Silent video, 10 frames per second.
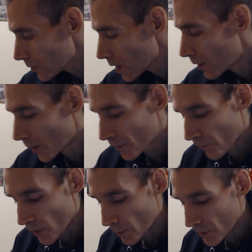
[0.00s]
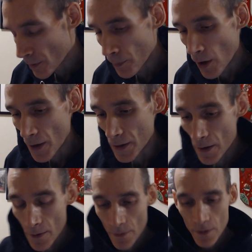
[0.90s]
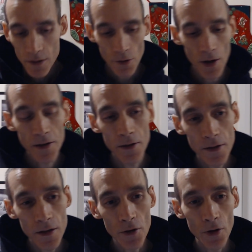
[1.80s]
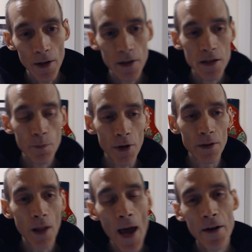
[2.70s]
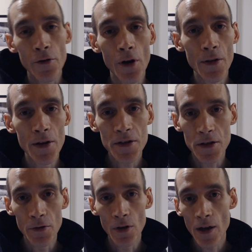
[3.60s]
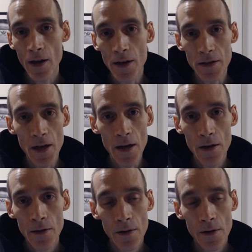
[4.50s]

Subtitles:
Not the frame, but the body. So I did, I sprayed lacquer on this, like I did